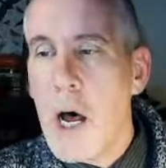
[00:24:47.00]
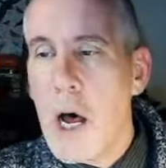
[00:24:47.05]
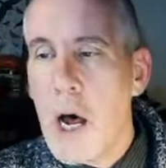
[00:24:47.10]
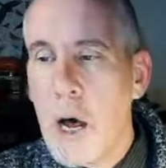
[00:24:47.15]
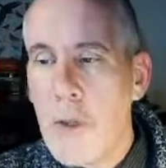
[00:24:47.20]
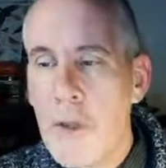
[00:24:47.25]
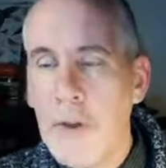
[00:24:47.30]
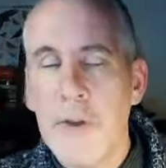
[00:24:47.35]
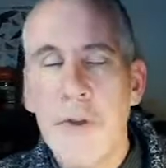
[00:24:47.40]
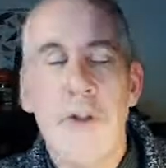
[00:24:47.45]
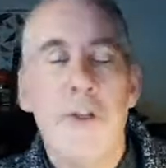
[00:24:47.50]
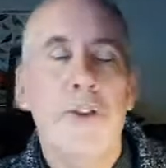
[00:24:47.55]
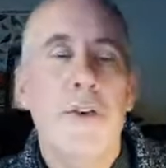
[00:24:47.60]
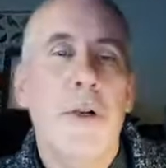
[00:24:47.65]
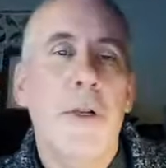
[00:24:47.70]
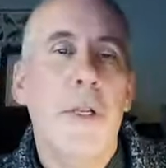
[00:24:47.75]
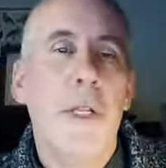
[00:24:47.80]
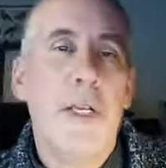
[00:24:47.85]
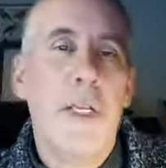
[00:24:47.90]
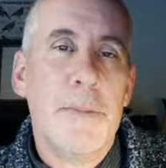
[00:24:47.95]
other
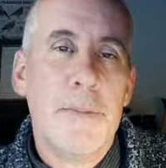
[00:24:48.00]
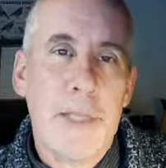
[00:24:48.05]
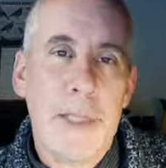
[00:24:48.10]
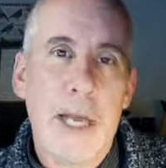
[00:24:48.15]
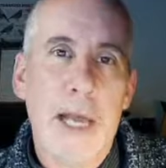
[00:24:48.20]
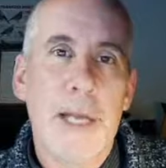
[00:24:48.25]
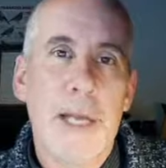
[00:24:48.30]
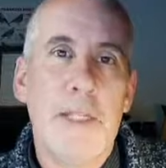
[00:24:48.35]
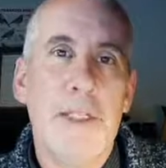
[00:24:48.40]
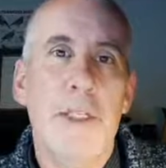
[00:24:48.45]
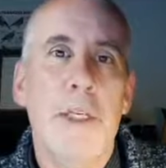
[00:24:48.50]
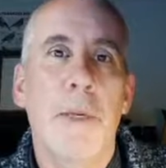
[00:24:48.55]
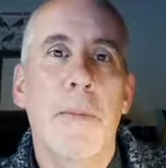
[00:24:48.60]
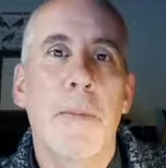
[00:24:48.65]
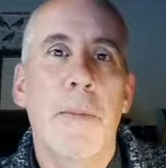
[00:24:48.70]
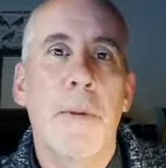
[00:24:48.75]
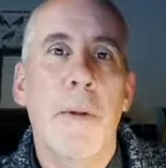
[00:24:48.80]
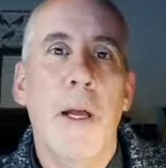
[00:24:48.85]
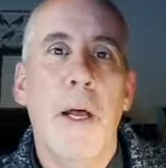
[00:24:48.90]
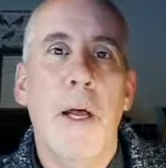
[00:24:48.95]
nutrient is potassium.
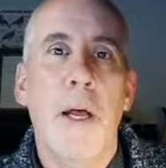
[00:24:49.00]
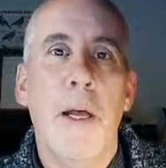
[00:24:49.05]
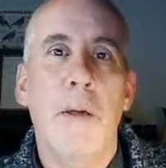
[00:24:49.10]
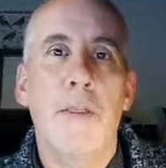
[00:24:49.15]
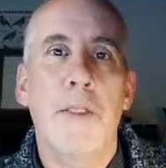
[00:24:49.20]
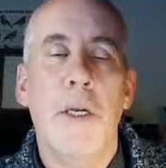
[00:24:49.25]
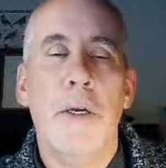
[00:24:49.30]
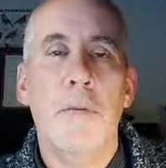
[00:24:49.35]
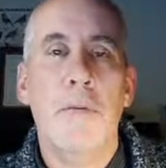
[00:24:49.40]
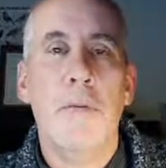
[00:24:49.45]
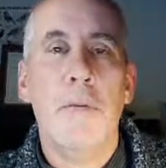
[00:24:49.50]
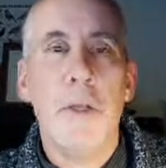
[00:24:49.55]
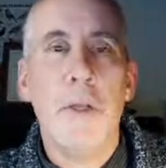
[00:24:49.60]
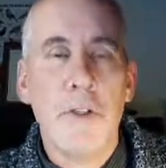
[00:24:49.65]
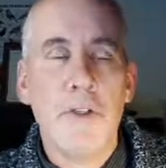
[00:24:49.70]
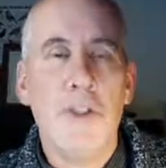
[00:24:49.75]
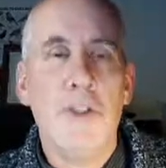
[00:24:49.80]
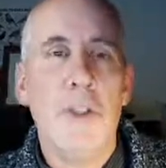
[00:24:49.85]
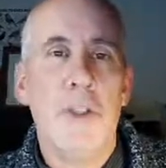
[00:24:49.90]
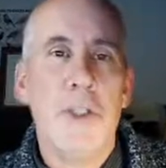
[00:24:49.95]
Uh, so
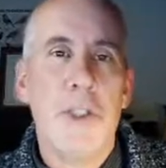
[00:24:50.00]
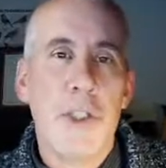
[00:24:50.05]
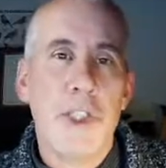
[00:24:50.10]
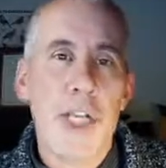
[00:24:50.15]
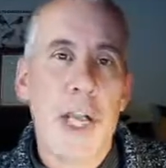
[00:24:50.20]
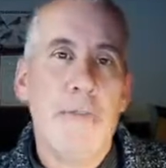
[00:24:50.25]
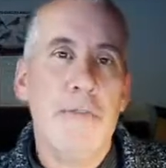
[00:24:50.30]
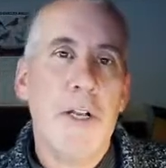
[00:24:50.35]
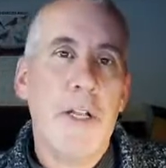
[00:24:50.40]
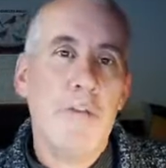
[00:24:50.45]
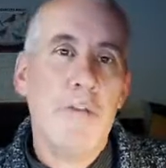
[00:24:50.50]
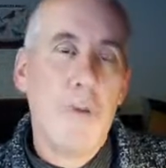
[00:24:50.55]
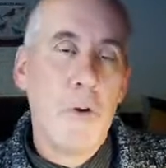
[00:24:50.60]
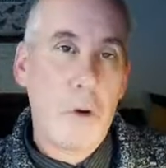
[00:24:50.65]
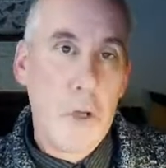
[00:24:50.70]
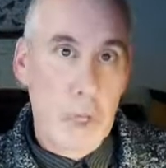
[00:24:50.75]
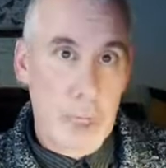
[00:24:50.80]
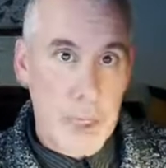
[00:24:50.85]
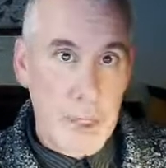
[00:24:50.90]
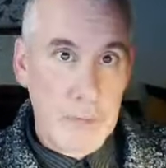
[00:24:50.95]
nitrogen is generally for
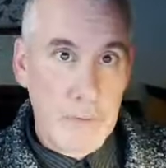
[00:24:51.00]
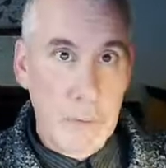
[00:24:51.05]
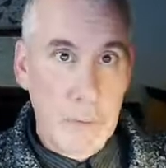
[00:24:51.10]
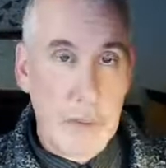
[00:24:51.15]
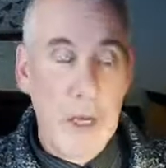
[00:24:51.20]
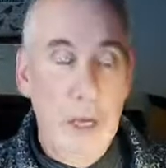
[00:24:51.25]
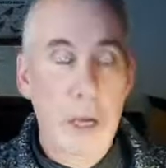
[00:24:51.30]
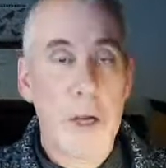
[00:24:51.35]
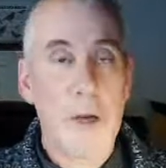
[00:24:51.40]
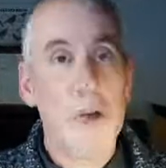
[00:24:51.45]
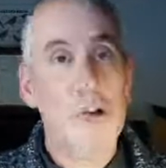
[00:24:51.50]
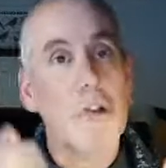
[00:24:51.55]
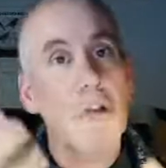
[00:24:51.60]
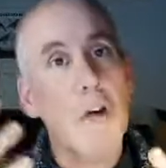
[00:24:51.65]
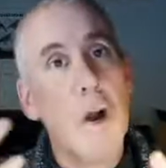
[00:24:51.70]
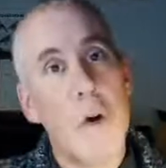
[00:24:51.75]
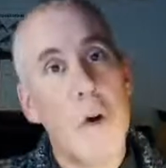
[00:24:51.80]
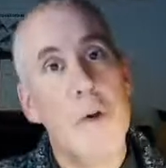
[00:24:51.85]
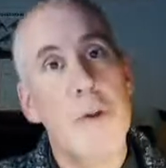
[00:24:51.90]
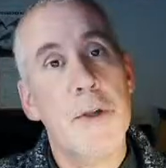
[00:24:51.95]
is for plant
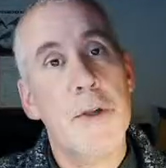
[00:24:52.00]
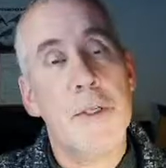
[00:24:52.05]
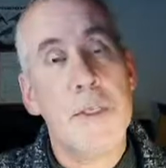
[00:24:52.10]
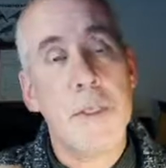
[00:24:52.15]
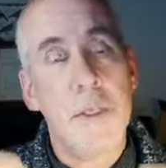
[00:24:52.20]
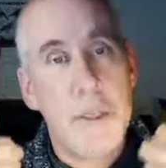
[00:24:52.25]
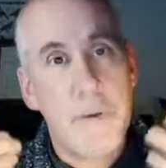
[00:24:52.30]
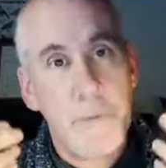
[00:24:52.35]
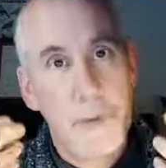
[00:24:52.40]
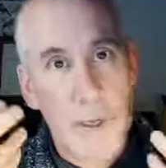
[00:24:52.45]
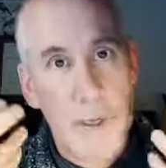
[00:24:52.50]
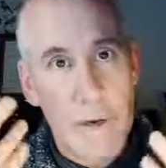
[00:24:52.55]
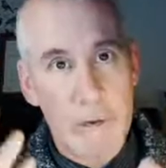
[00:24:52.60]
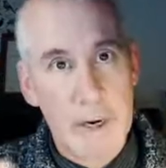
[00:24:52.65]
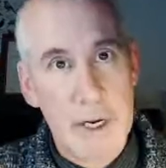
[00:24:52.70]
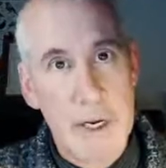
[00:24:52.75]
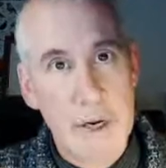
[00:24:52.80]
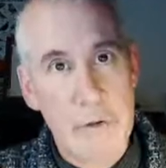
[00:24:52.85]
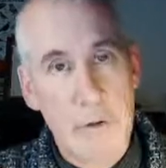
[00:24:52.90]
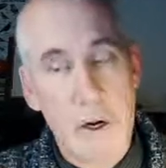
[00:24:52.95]
growth, is the, for the
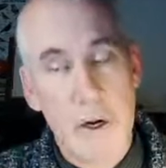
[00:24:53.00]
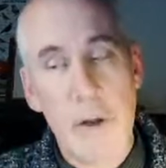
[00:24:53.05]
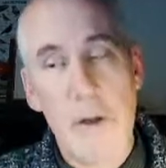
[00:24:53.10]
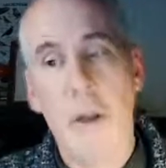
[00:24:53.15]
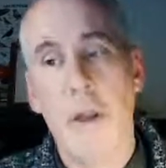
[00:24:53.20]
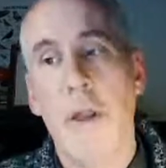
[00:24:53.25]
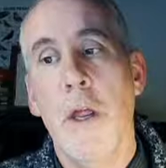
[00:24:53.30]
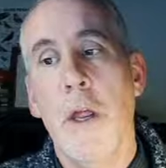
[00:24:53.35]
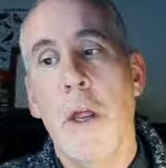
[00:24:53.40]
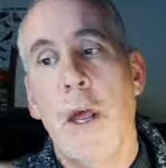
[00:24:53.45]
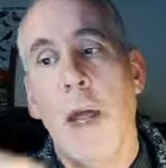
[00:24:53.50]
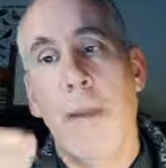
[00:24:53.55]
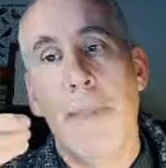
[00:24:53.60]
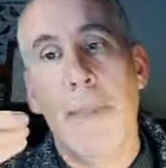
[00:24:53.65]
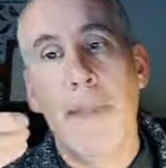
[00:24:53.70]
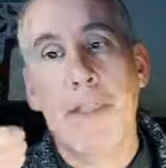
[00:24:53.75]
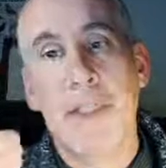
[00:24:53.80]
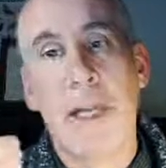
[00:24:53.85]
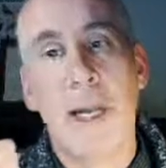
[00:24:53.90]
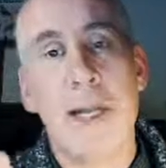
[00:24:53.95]
green growth, and
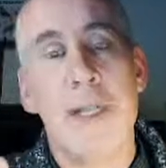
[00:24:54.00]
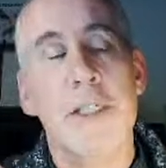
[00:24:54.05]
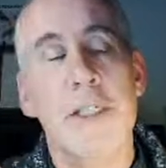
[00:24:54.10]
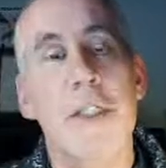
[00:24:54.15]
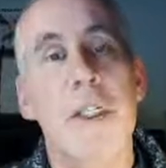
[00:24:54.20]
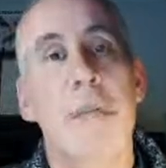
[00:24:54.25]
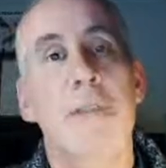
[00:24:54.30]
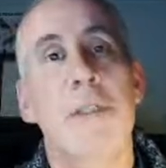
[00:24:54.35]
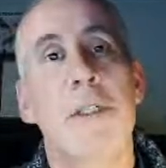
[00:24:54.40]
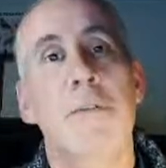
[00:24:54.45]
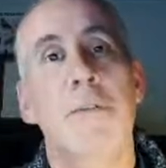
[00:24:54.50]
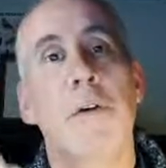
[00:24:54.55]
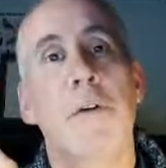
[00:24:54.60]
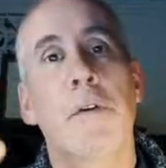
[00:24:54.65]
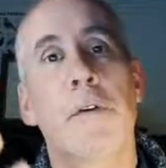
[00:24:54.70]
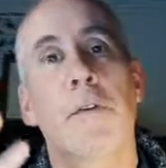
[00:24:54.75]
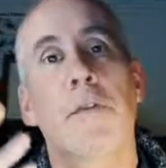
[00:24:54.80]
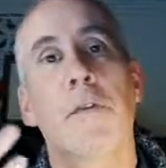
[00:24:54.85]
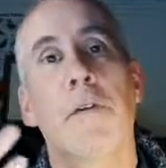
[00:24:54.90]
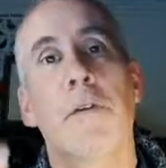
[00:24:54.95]
potassium is
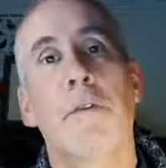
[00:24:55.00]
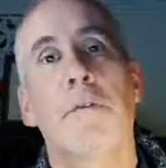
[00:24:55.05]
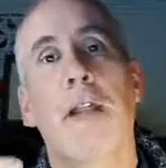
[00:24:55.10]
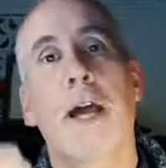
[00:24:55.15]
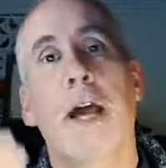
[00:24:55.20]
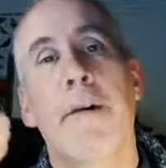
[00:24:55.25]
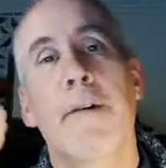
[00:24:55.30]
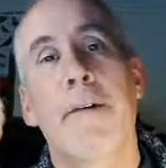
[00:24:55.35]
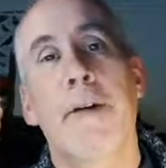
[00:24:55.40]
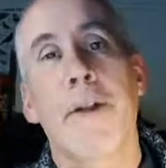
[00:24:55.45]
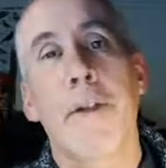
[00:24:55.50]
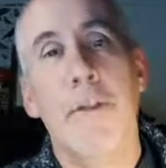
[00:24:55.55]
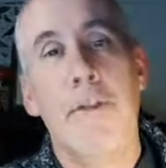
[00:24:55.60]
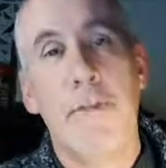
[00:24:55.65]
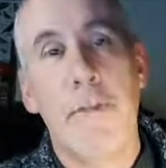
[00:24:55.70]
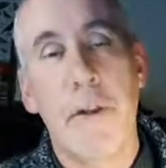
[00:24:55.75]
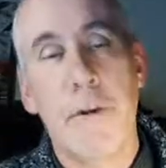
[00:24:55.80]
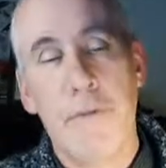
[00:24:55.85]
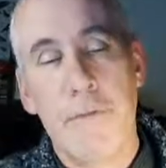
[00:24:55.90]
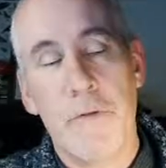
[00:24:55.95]
for for the flowering and the,
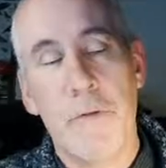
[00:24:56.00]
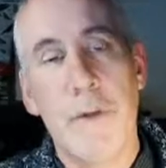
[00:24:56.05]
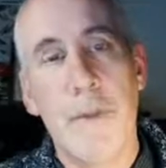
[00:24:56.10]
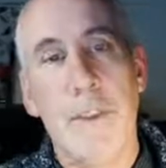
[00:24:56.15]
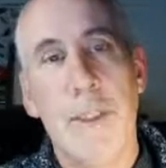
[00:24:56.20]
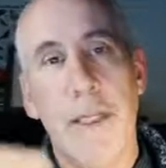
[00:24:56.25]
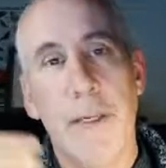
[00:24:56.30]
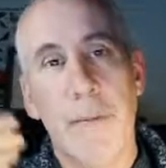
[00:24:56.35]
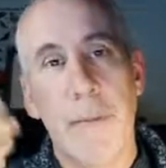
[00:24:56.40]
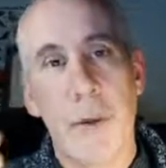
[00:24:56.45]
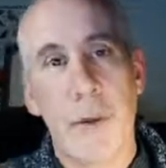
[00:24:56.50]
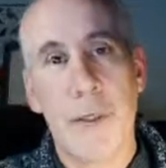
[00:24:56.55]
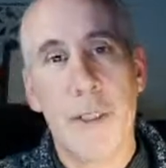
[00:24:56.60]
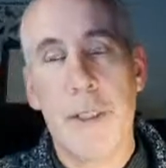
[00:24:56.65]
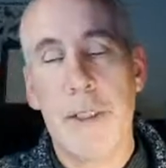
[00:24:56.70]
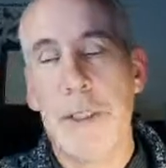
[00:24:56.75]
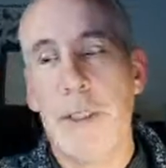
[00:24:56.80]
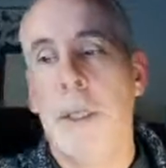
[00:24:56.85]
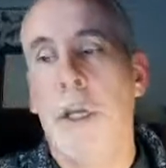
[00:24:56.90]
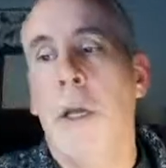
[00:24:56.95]
for the fruiting
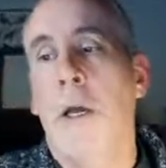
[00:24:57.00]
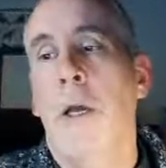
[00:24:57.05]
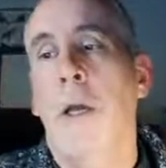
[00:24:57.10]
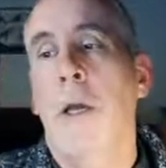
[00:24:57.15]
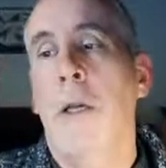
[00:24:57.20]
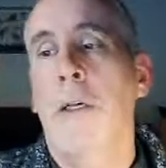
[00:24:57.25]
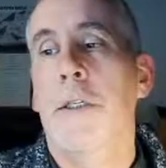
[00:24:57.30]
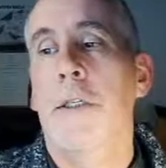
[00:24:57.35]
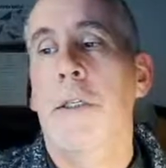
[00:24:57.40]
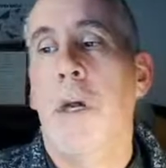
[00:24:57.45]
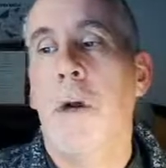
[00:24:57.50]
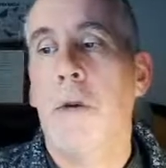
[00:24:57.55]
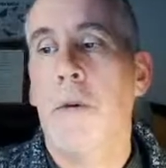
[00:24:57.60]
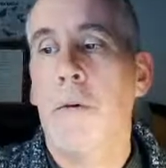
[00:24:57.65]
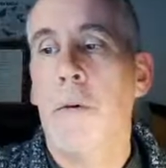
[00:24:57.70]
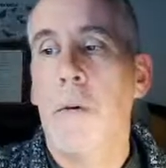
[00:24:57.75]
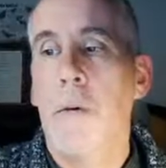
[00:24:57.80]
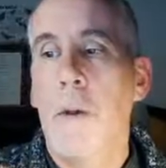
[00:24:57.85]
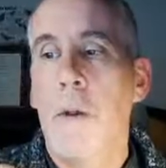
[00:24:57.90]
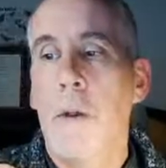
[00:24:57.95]
bodies. So